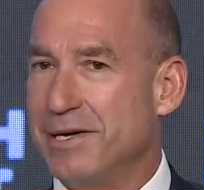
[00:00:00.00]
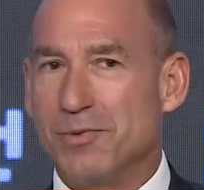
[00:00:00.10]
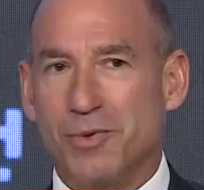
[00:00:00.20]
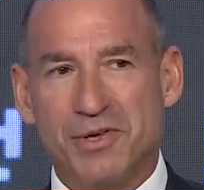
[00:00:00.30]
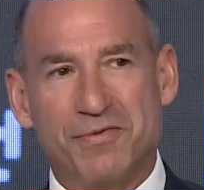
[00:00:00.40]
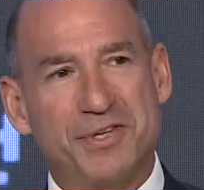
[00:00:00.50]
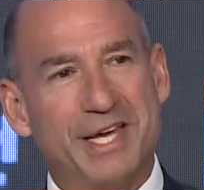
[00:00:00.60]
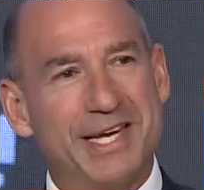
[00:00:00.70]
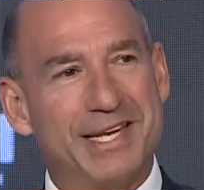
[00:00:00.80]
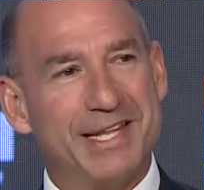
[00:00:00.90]
what you've
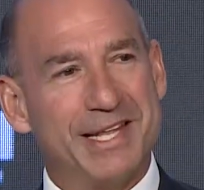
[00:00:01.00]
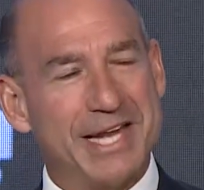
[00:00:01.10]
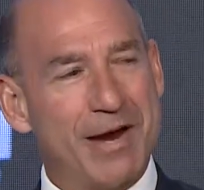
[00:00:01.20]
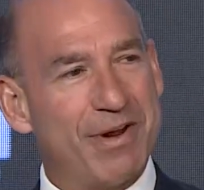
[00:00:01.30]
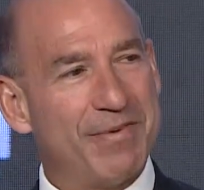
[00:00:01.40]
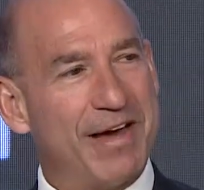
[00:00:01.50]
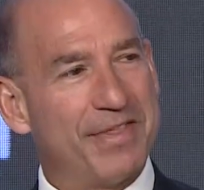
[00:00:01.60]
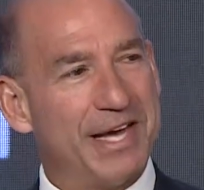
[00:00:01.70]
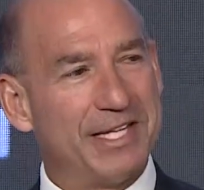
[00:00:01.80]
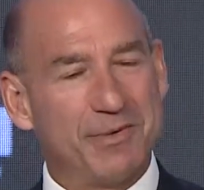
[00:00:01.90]
seen, the narrative out
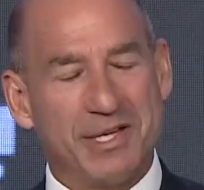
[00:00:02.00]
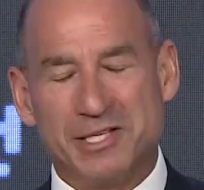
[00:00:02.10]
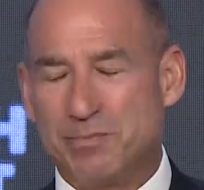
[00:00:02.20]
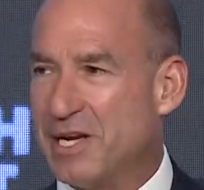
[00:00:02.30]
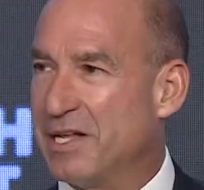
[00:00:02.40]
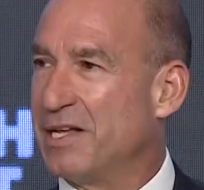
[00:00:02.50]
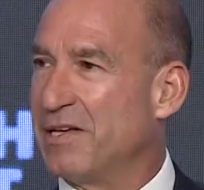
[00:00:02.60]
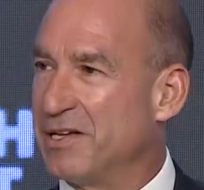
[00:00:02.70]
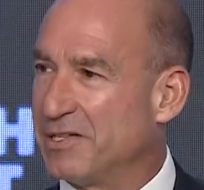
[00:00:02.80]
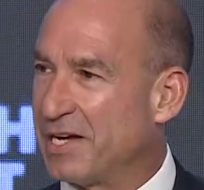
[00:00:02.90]
there,
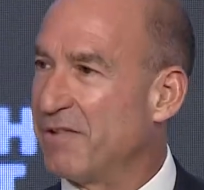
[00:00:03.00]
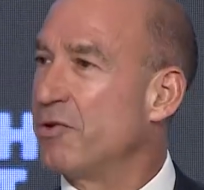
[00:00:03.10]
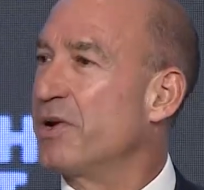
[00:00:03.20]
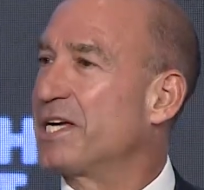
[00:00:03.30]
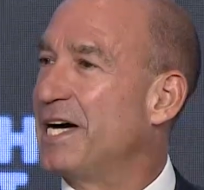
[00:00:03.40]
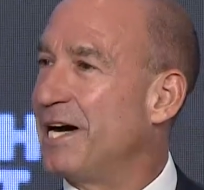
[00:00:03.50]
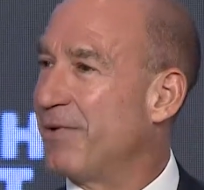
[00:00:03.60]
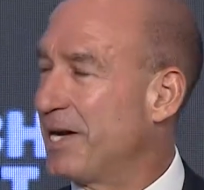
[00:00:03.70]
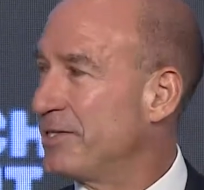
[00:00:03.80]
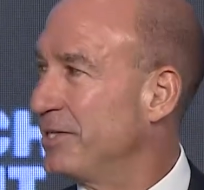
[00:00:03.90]
it's like if you're in a car
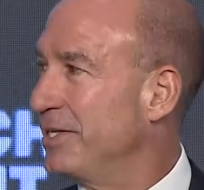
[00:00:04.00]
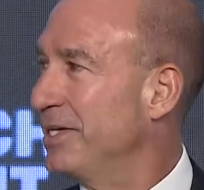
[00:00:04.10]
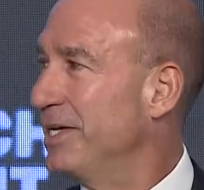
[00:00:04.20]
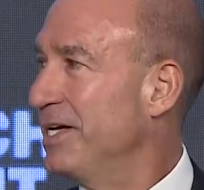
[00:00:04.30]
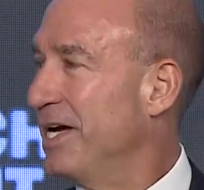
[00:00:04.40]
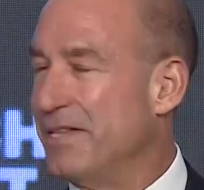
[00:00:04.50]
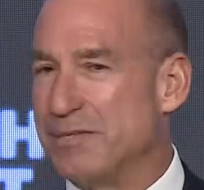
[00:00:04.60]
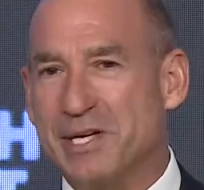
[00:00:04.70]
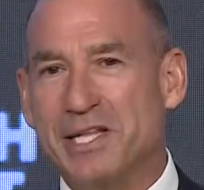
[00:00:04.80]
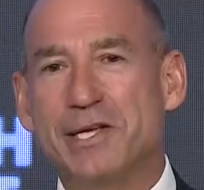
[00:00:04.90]
accident and there's
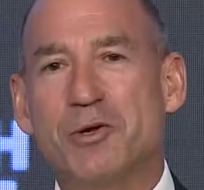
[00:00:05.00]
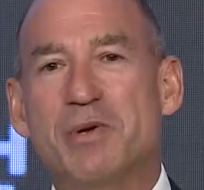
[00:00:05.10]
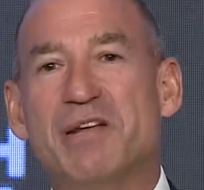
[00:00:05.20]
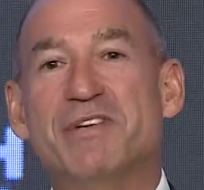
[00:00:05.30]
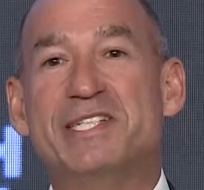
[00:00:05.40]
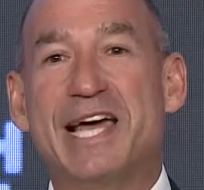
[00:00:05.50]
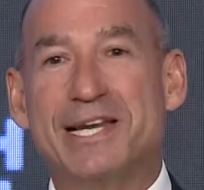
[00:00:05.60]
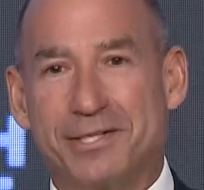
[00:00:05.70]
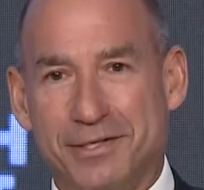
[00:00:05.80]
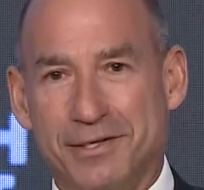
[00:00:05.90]
been a little bit of a
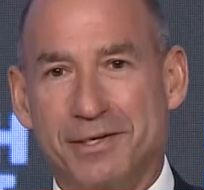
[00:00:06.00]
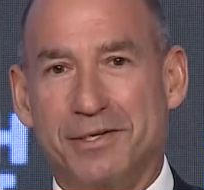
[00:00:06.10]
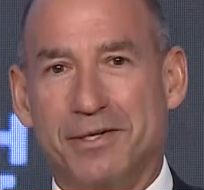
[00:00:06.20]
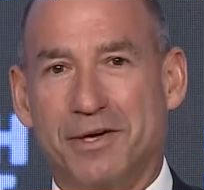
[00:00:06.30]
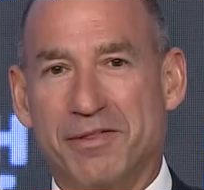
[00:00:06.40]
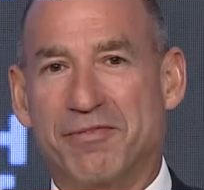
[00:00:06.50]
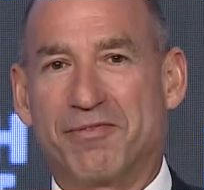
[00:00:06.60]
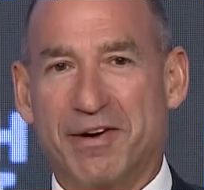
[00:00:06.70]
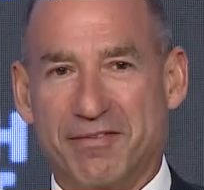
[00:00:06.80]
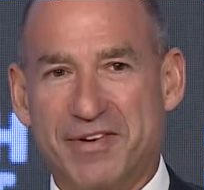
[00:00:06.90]
dent on the
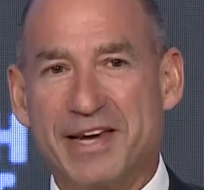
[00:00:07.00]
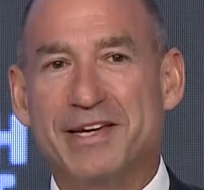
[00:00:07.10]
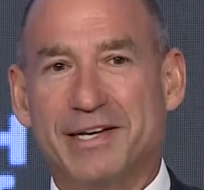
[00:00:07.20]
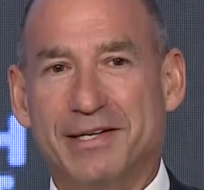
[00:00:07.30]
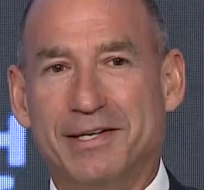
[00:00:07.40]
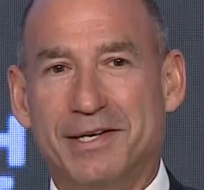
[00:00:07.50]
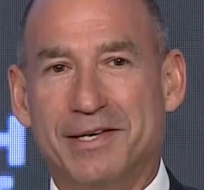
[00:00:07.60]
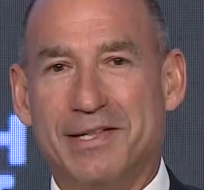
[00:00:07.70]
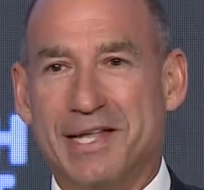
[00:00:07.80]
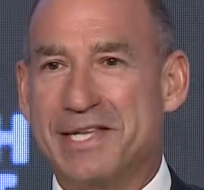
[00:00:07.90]
front fender.
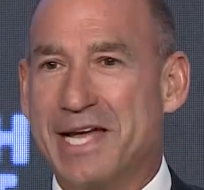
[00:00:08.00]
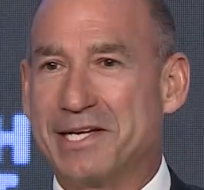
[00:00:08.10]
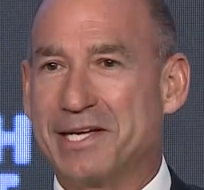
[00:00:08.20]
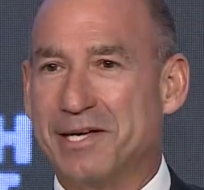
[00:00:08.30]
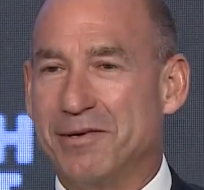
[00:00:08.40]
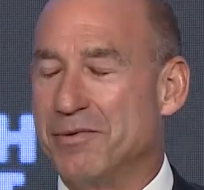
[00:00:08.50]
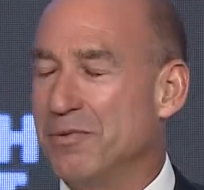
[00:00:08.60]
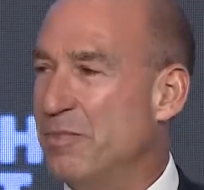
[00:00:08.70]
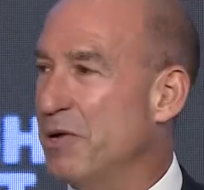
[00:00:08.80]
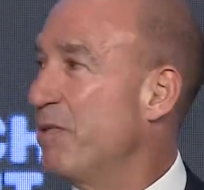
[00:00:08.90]
That dent can
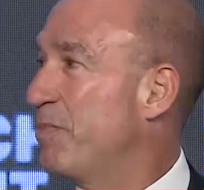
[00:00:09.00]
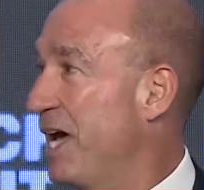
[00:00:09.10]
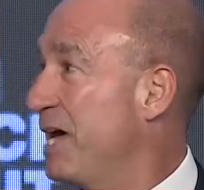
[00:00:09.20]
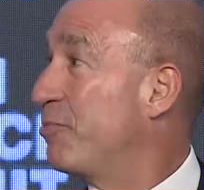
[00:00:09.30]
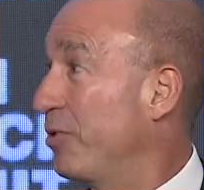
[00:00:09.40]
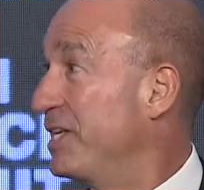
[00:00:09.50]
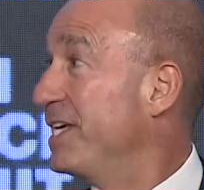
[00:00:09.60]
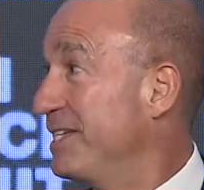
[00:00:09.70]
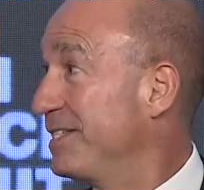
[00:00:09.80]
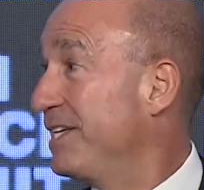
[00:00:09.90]
be repaired pretty
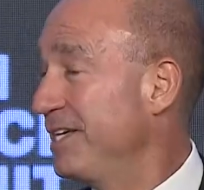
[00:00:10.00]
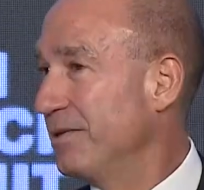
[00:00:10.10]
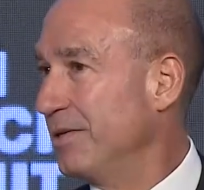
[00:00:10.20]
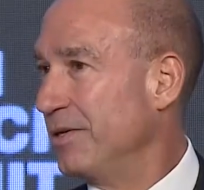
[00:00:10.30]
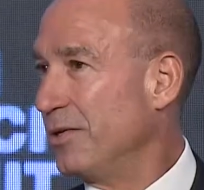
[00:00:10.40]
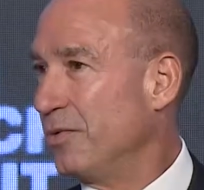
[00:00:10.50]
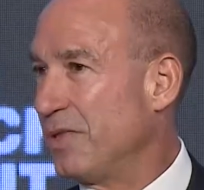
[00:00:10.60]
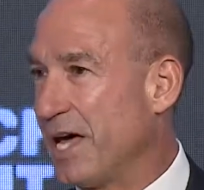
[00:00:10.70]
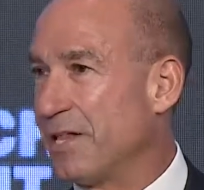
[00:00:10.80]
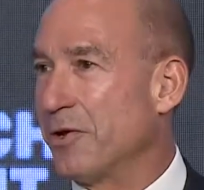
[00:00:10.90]
easily
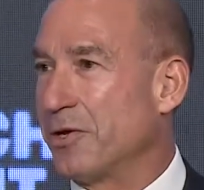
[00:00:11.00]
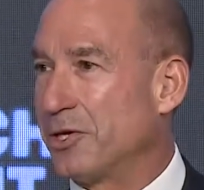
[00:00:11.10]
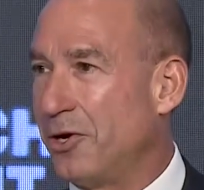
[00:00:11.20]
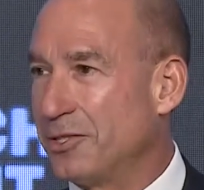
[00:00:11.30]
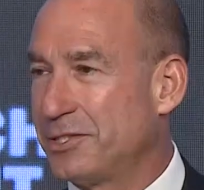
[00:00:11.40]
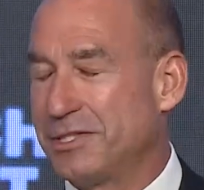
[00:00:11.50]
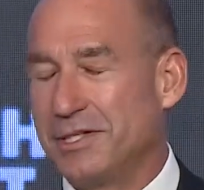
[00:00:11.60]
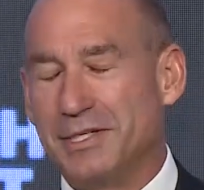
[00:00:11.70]
without a lot of cost,